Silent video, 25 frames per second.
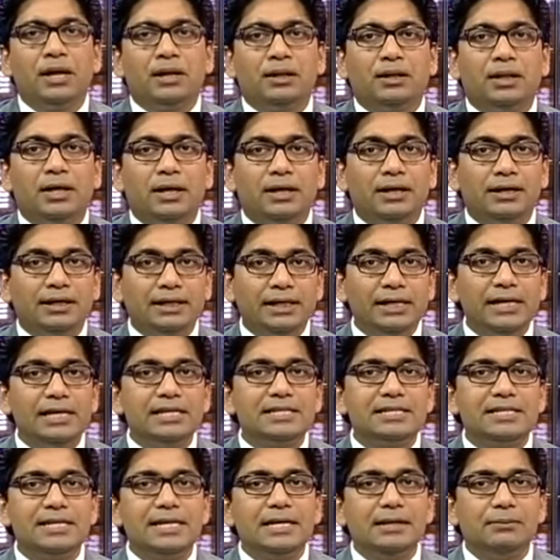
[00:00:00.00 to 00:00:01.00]
The real
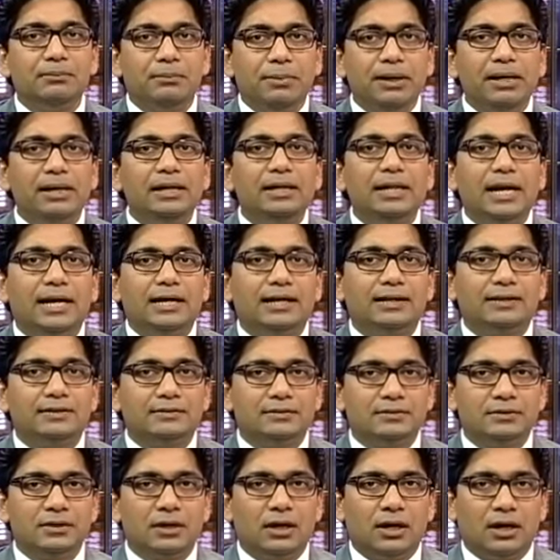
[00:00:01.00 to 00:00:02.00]
estate bill that is